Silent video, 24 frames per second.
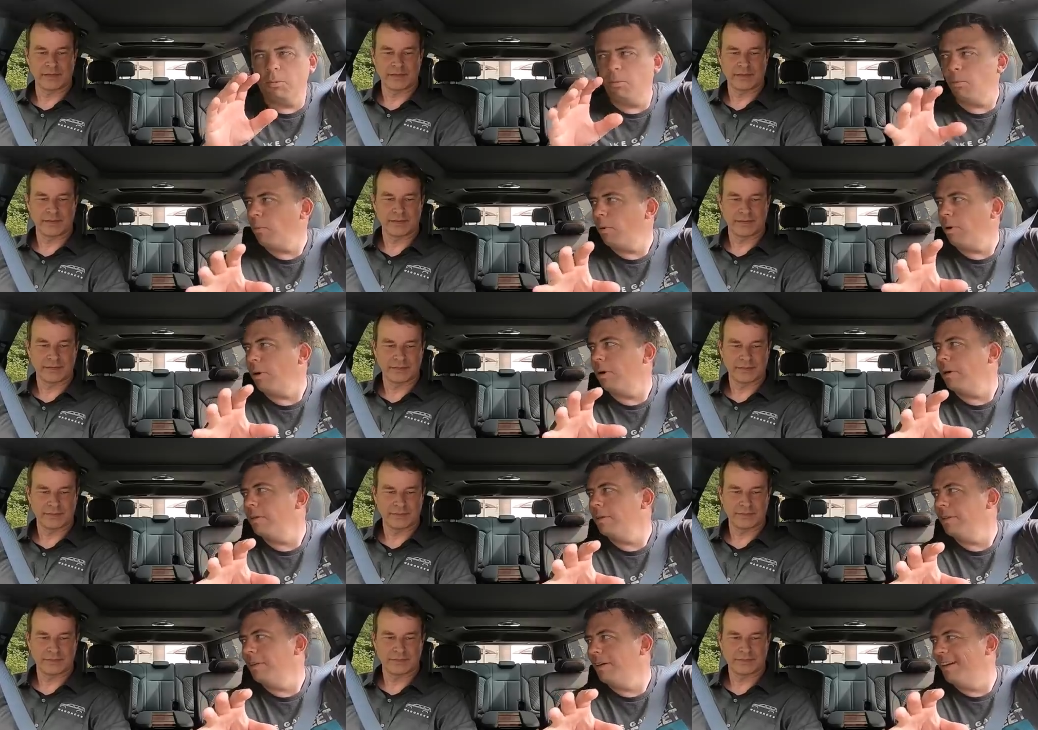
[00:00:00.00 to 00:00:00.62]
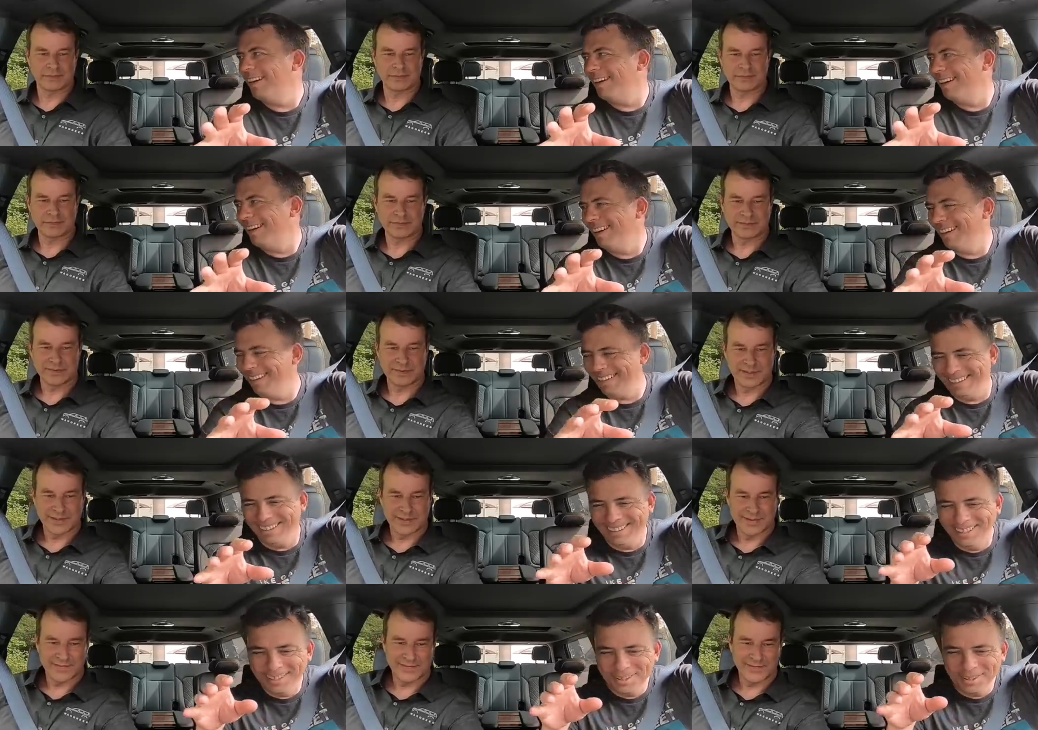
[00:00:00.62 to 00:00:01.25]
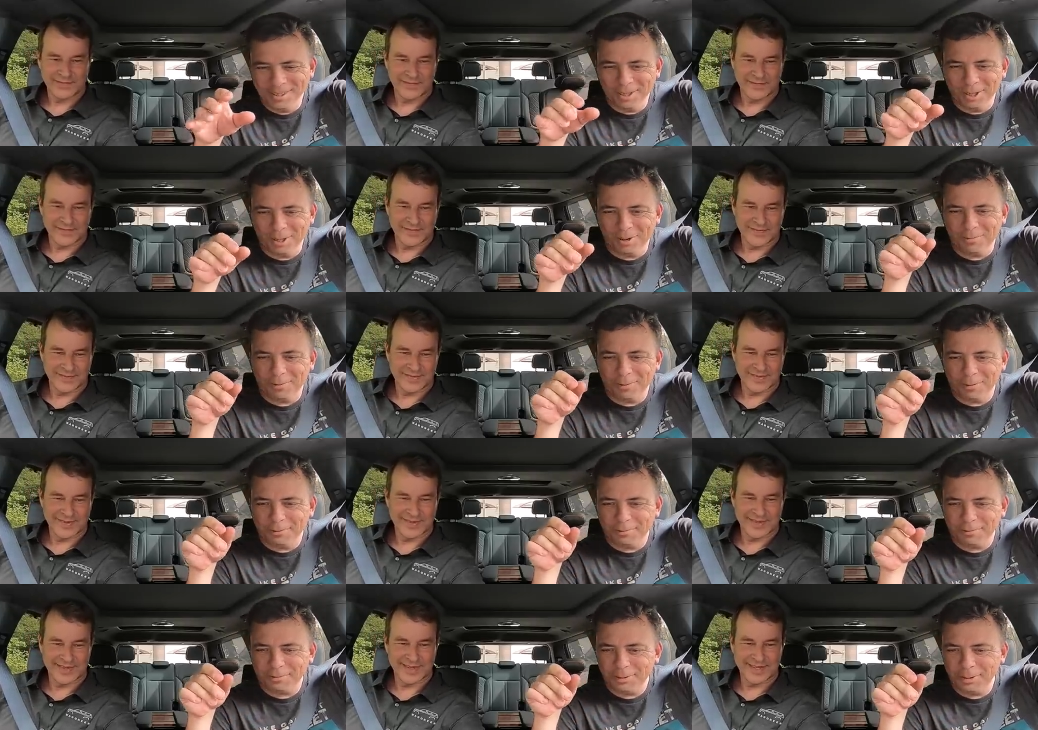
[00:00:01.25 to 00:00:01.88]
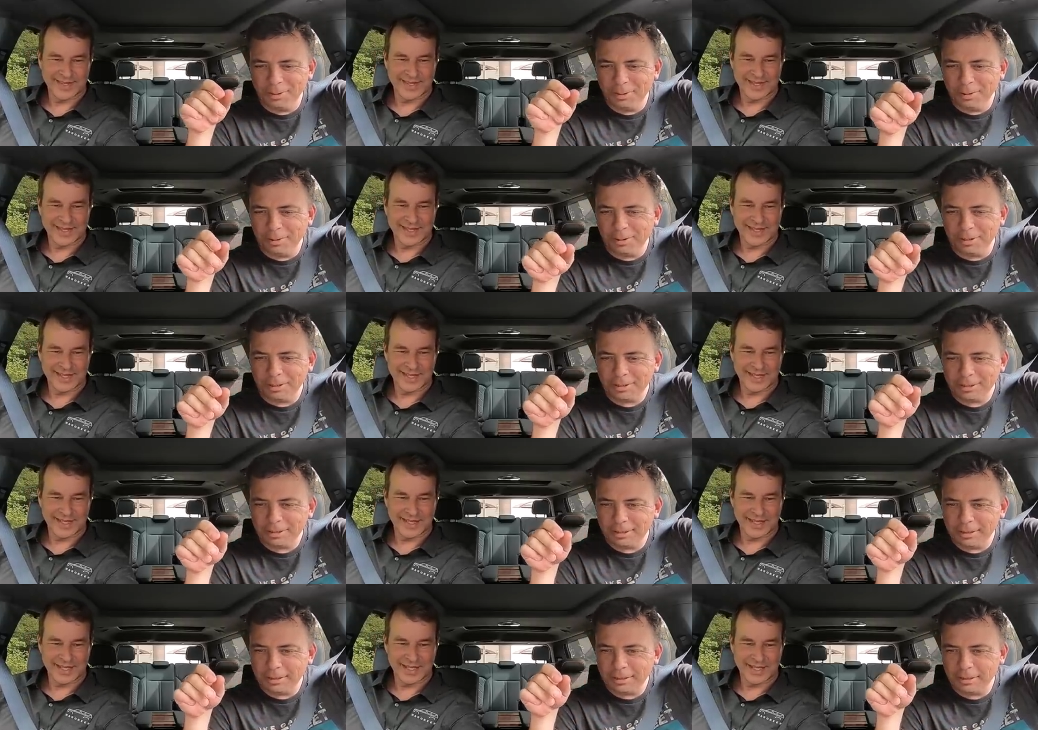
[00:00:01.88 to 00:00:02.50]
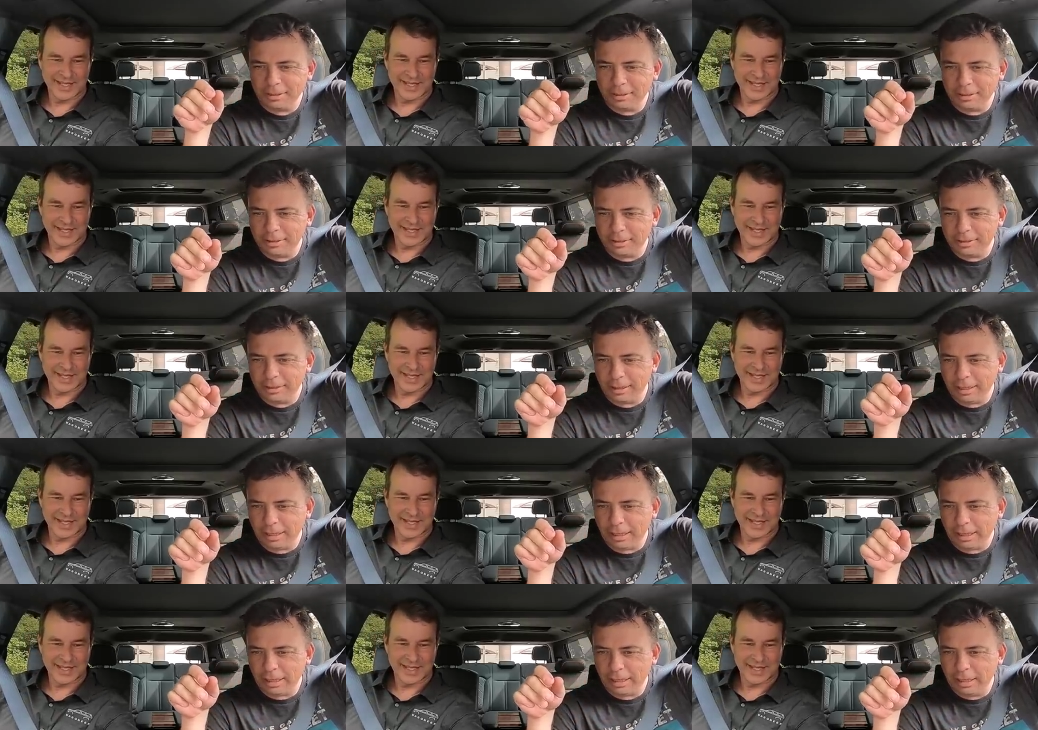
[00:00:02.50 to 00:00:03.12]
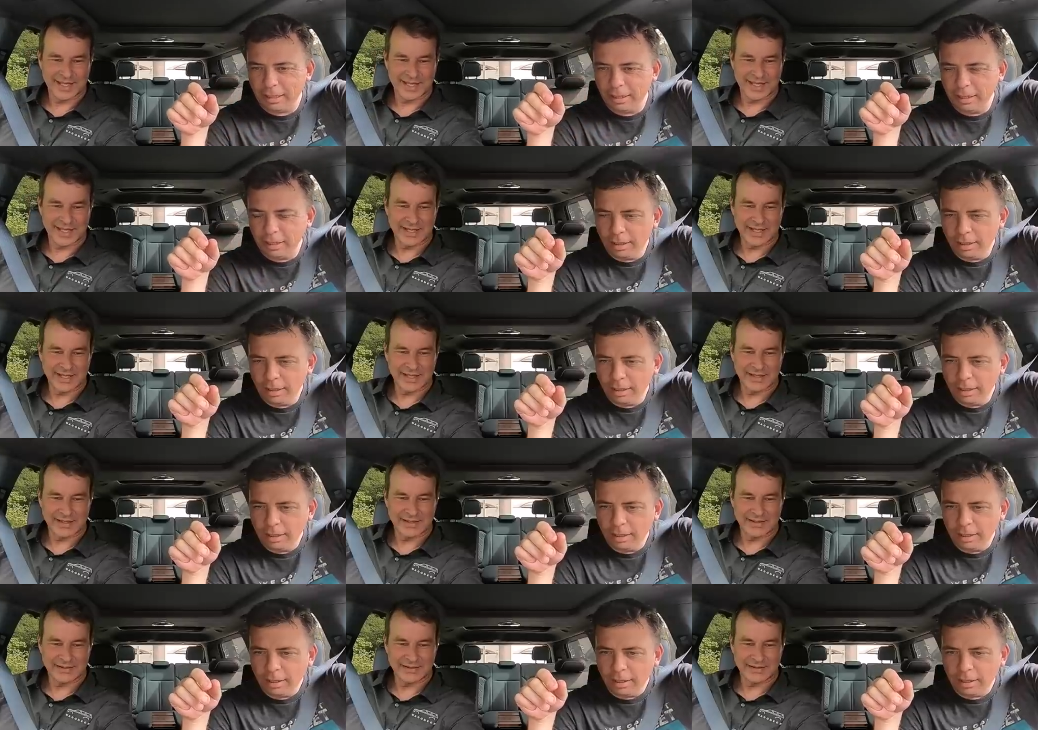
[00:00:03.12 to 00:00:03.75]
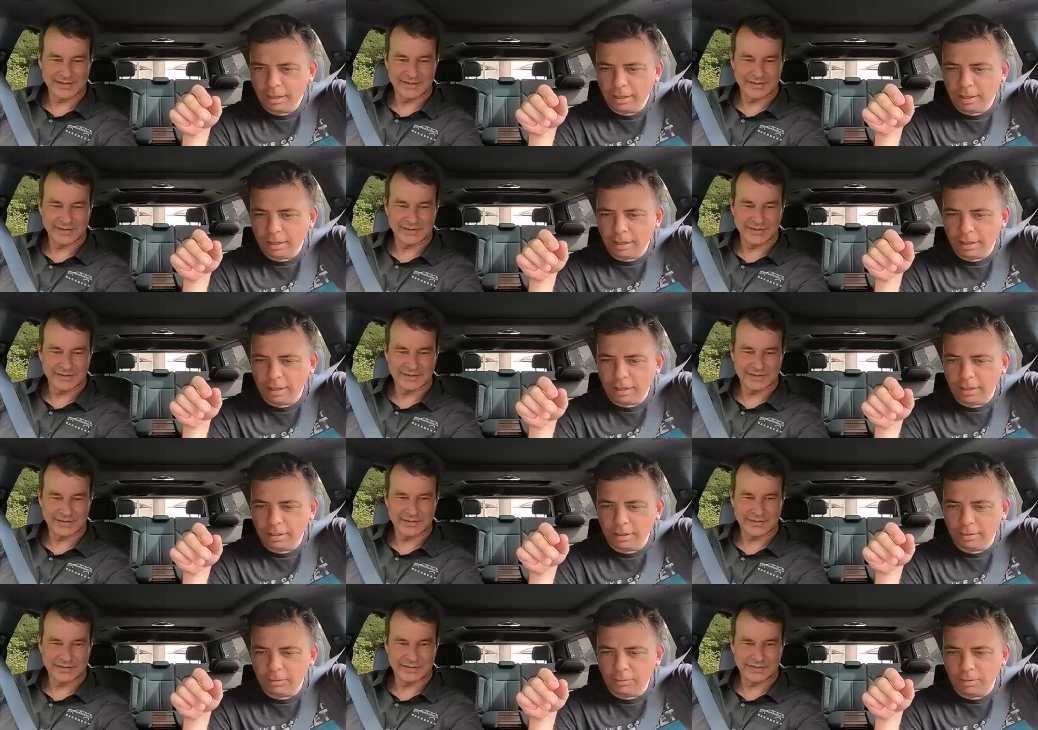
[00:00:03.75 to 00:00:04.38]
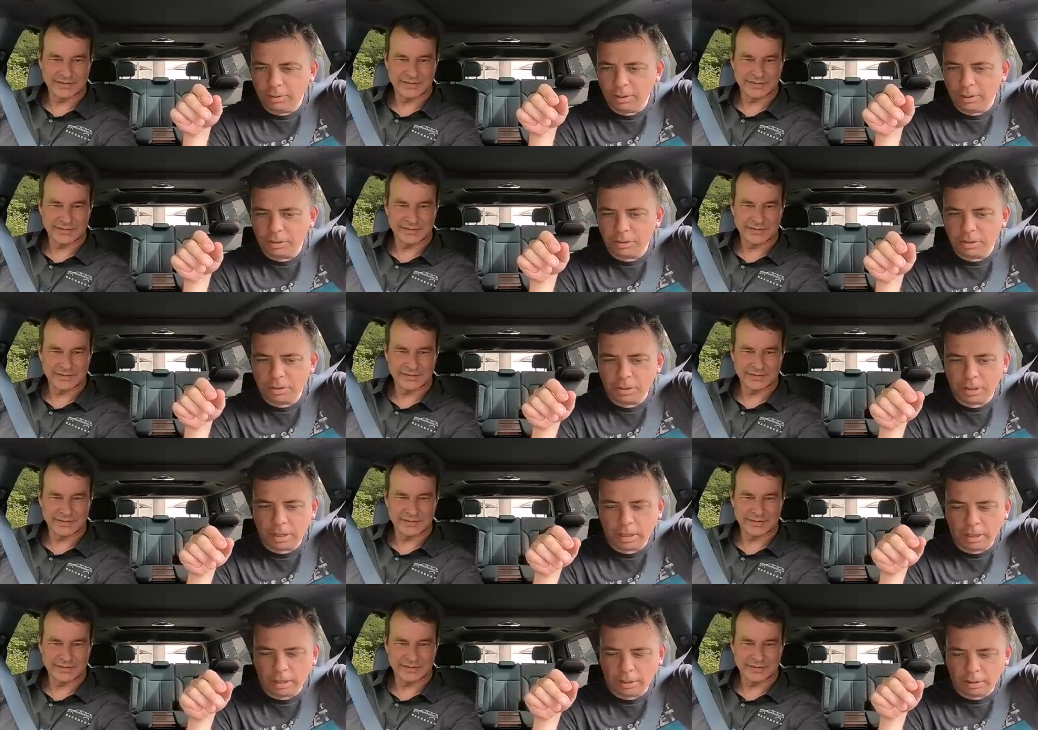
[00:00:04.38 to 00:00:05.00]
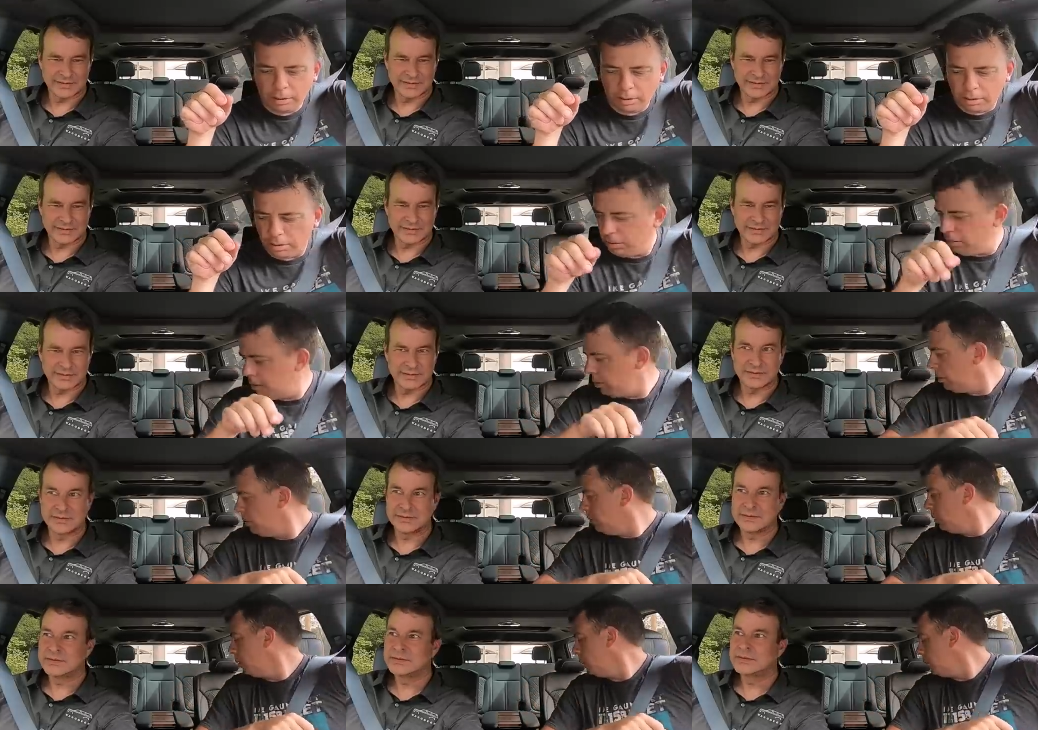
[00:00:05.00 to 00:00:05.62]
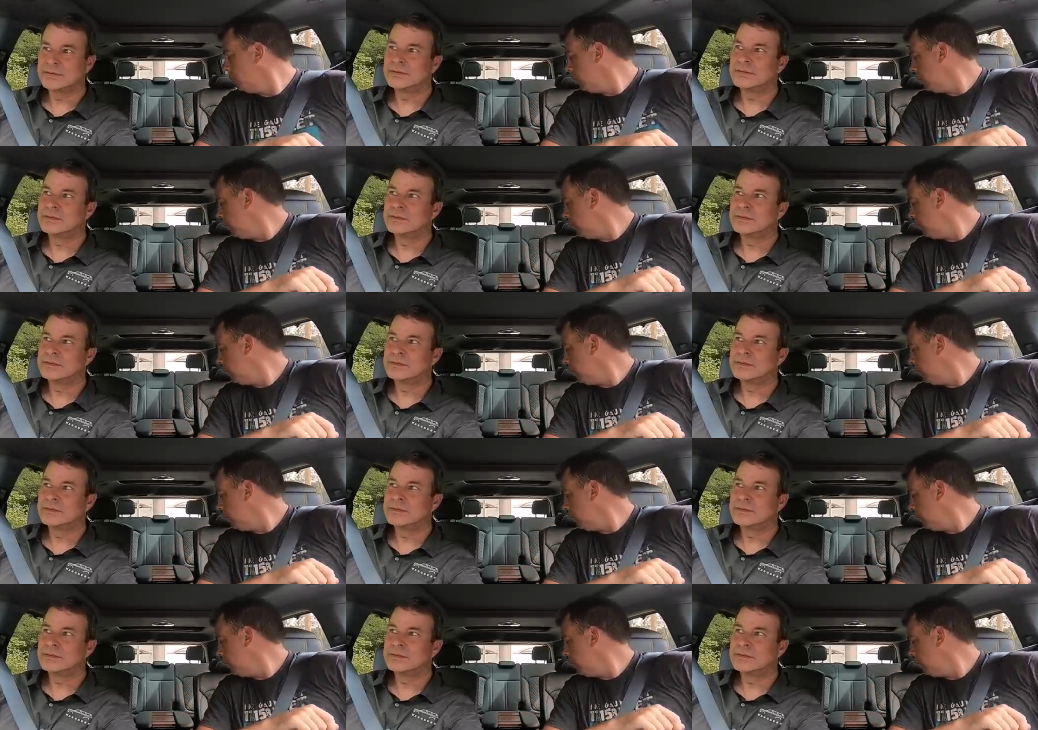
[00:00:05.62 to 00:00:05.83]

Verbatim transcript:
Speaker 1: we're in north of New York City, and we're trying to